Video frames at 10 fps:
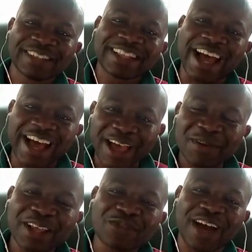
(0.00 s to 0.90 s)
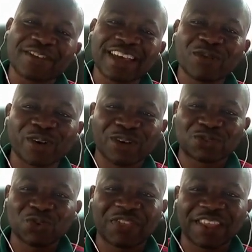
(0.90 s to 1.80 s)
Now, I believe you have gained one or
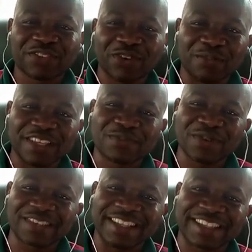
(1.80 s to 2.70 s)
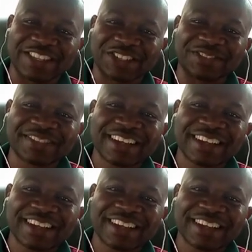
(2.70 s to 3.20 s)
two things from this presentation.